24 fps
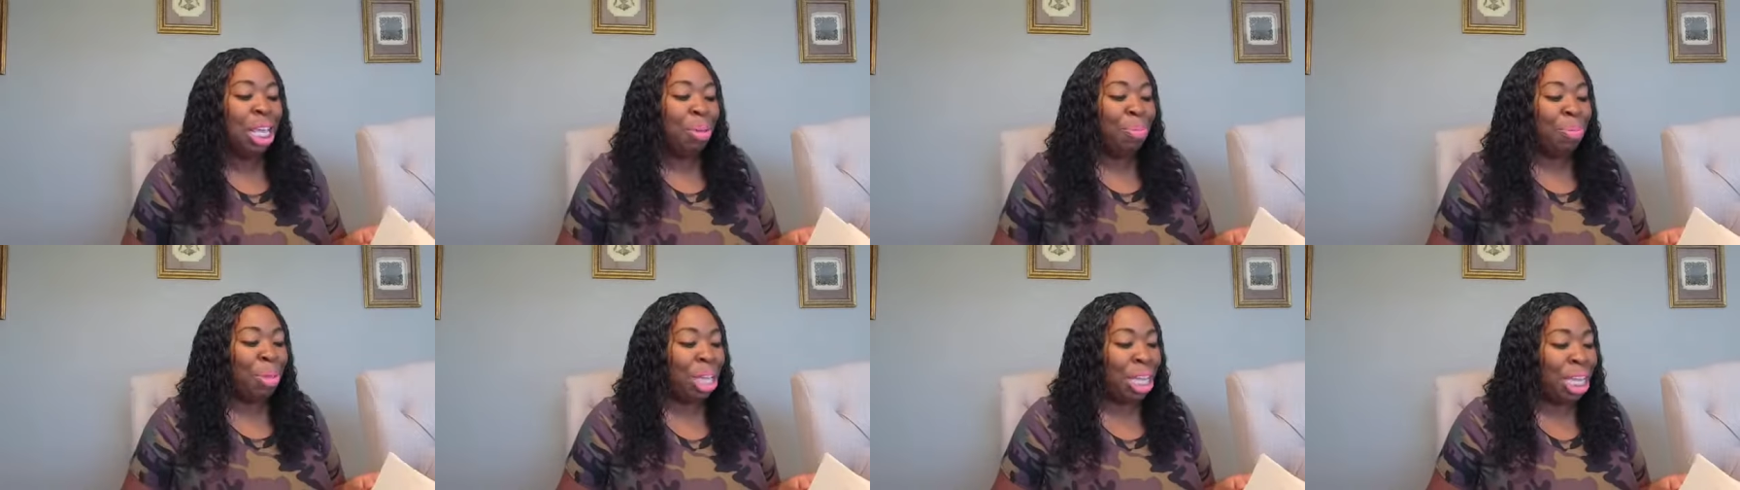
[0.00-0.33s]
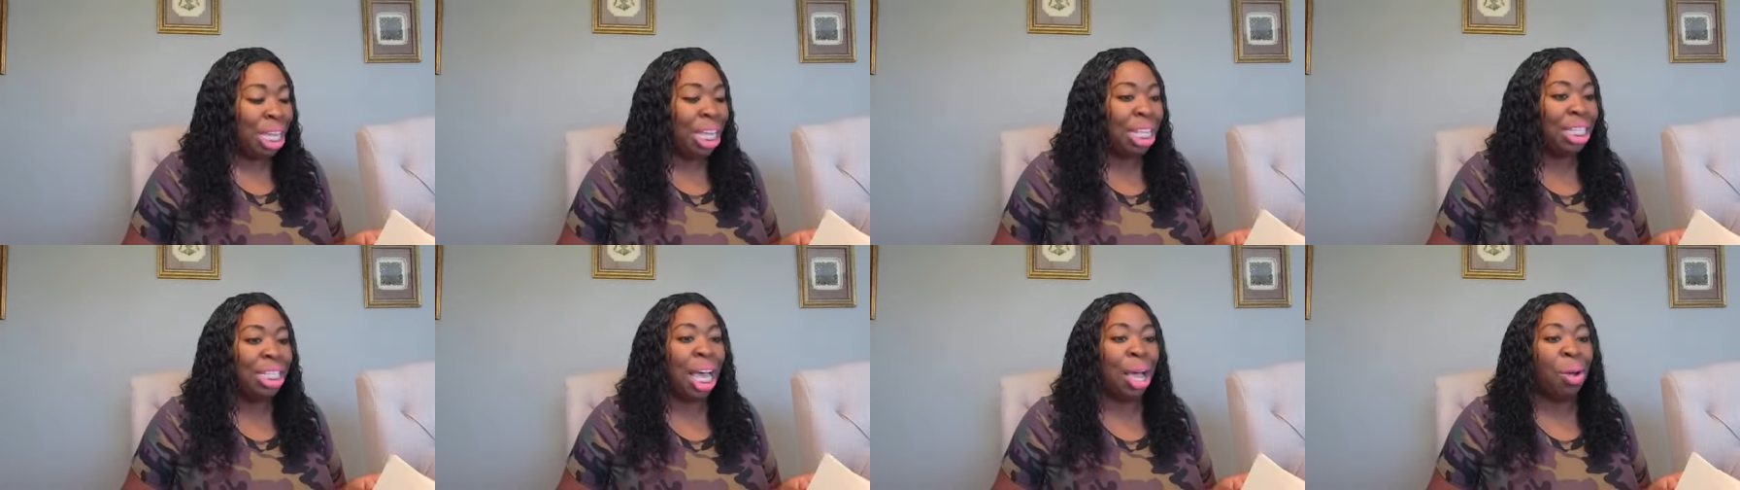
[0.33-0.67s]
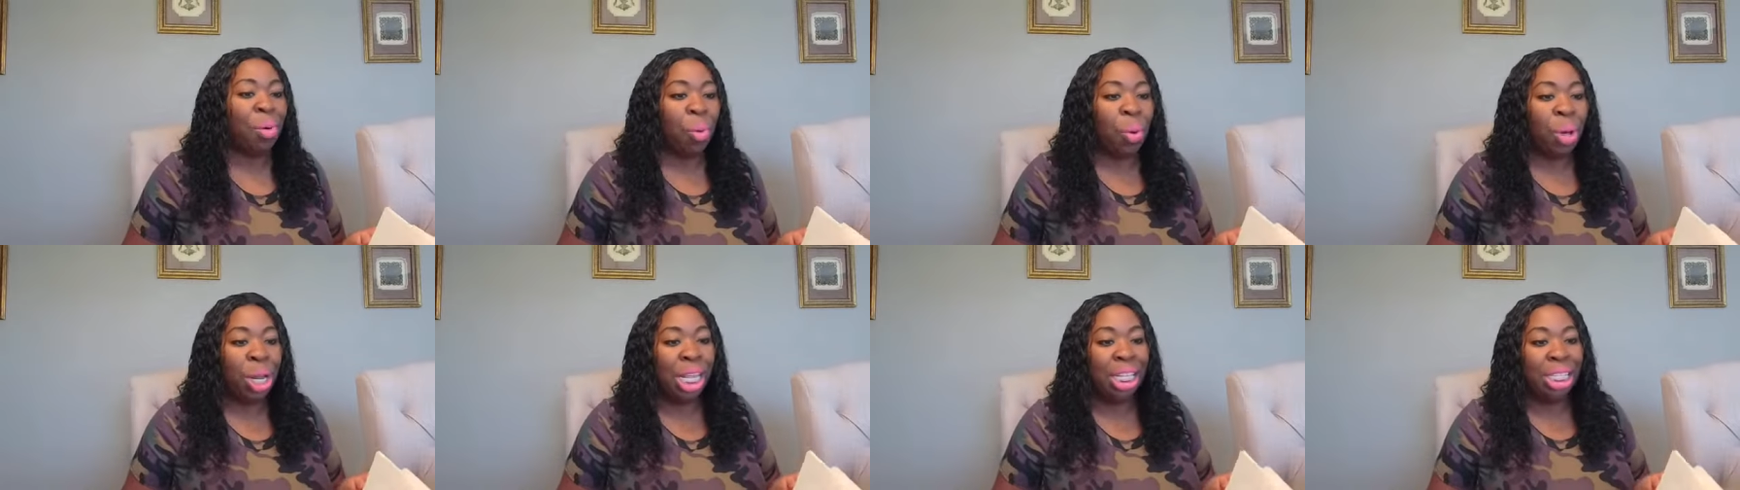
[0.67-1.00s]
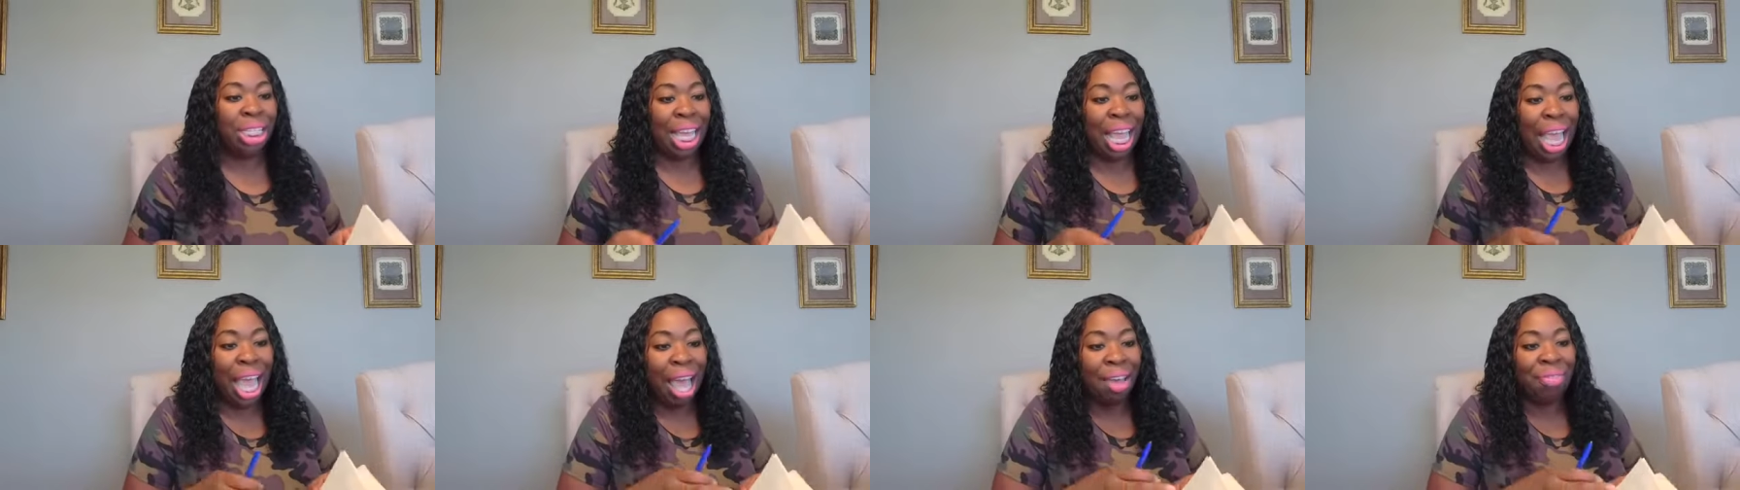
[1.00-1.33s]
Because I wanted
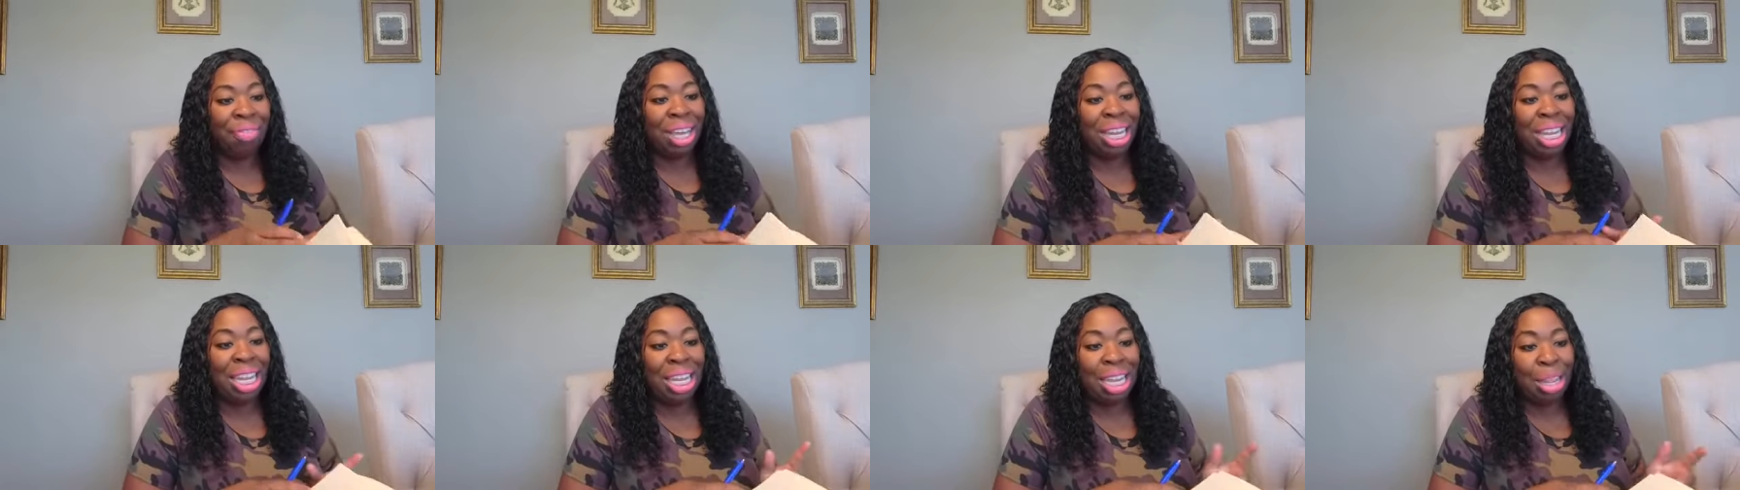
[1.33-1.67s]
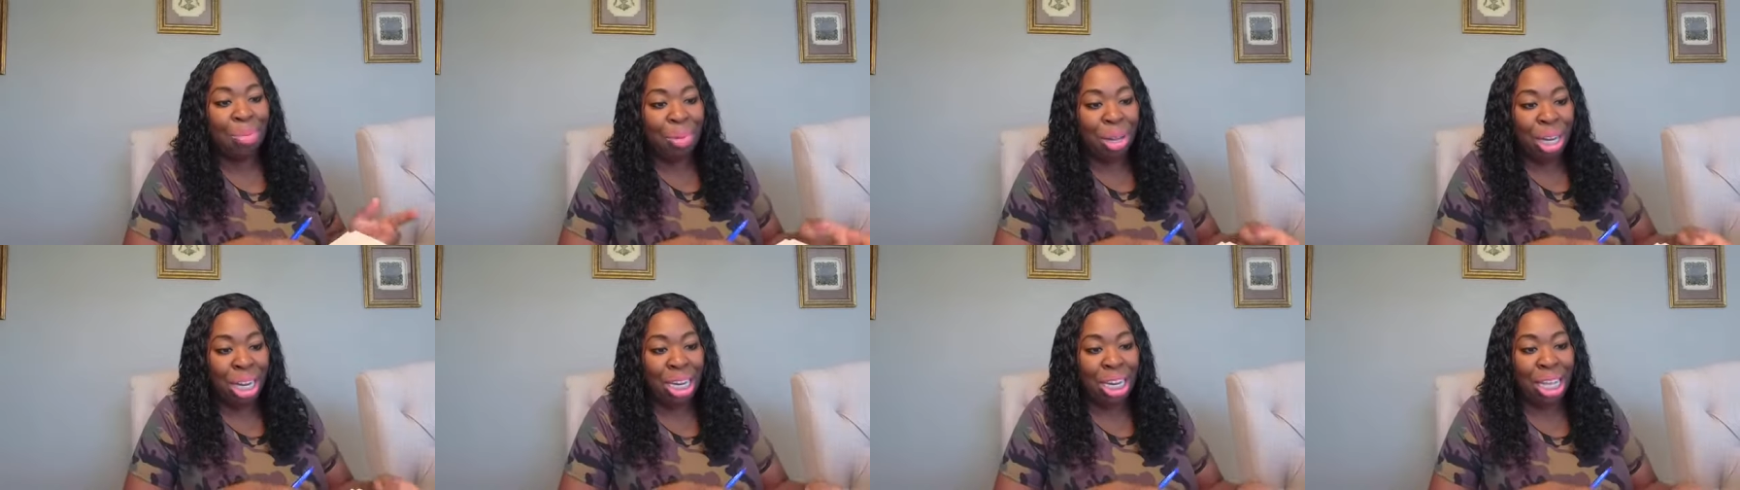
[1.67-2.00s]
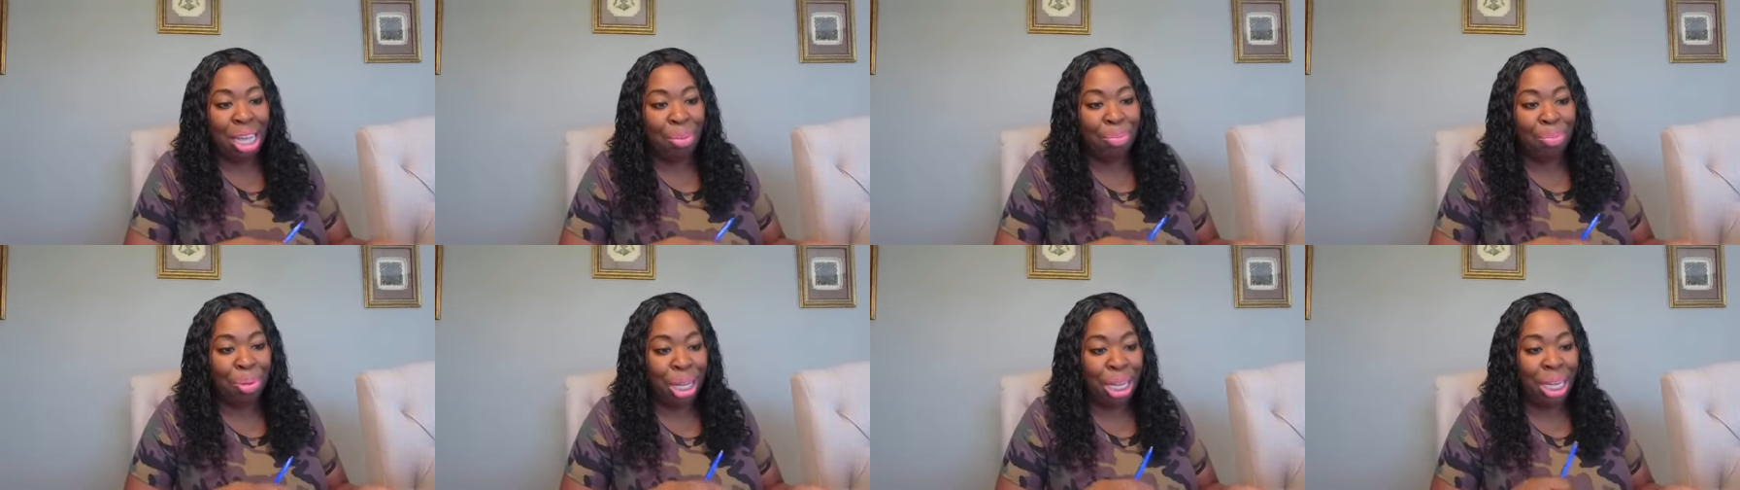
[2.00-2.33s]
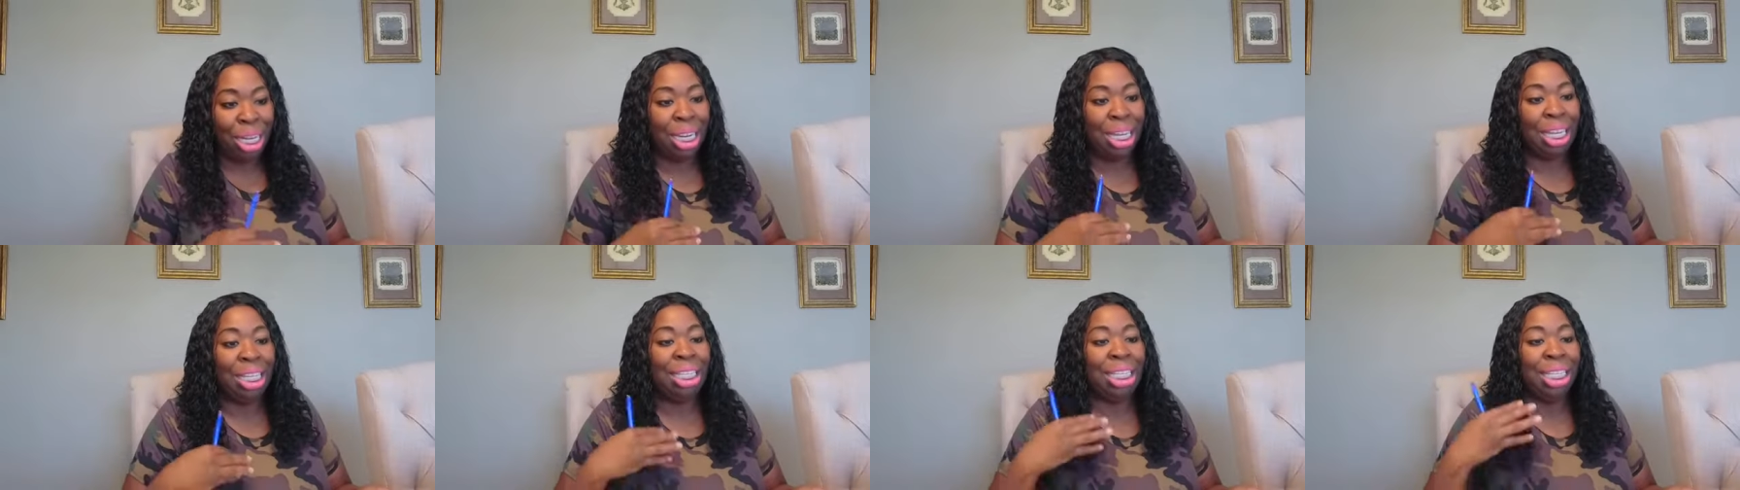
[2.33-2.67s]
to have unlimited
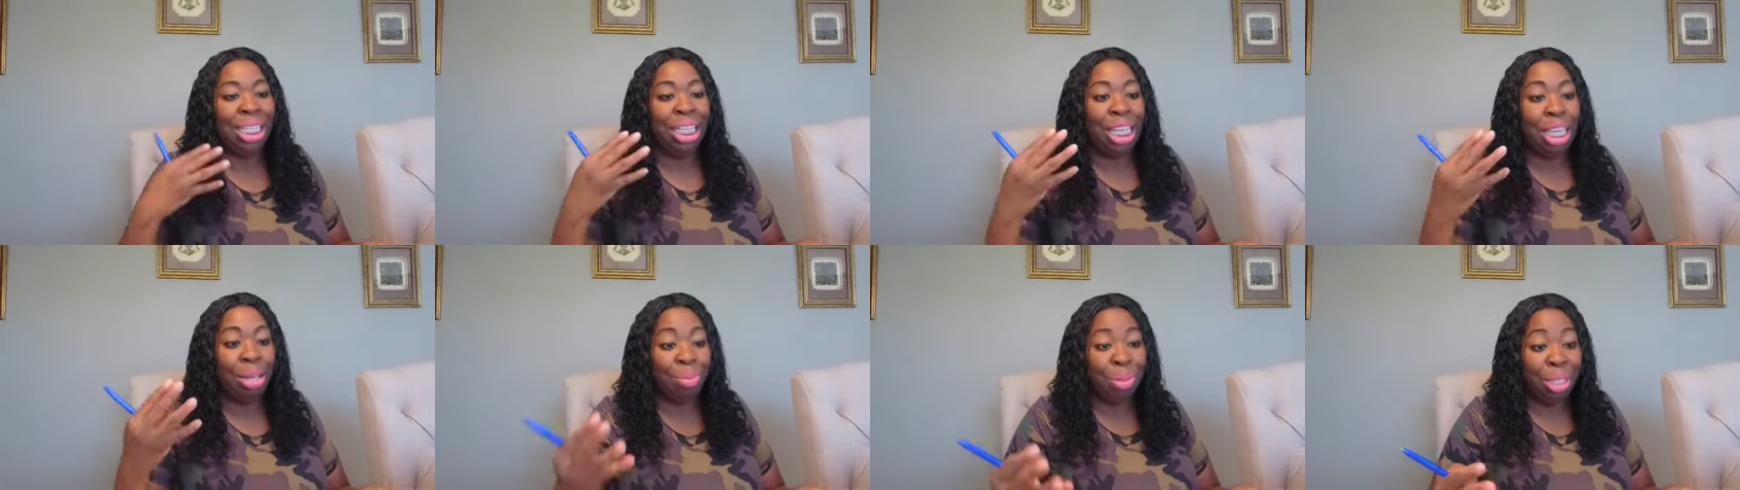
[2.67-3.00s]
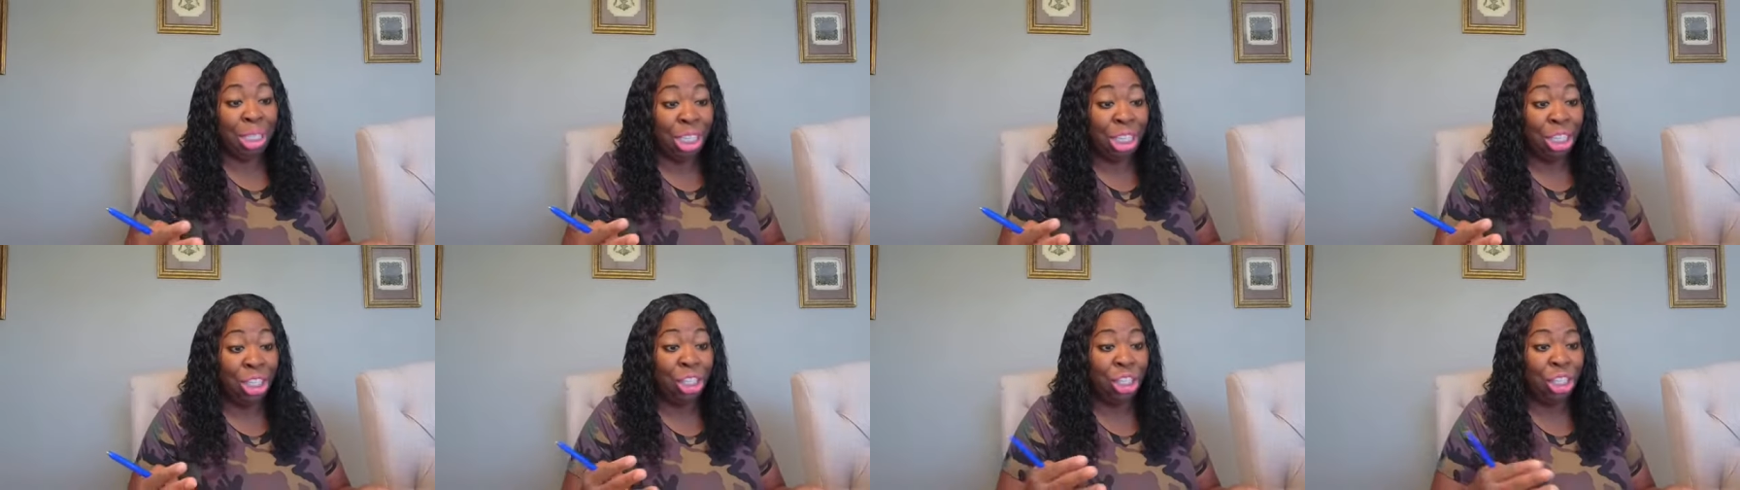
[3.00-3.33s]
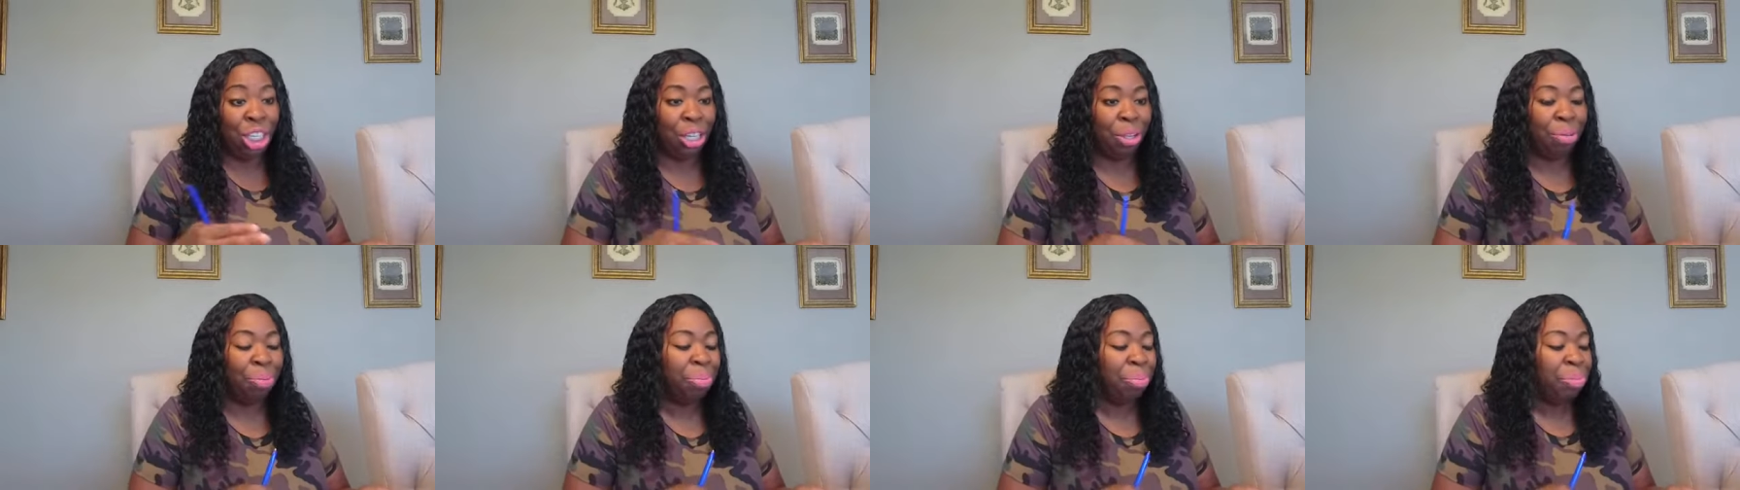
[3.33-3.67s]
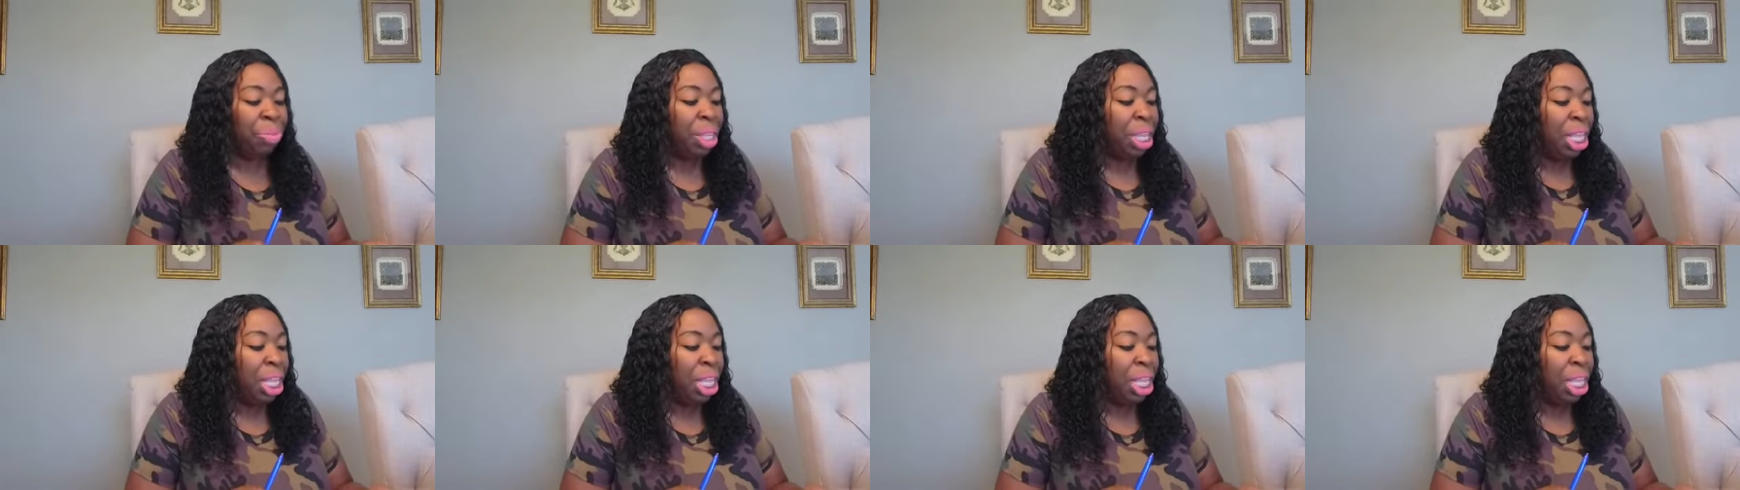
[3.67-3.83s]
ability to keep teaching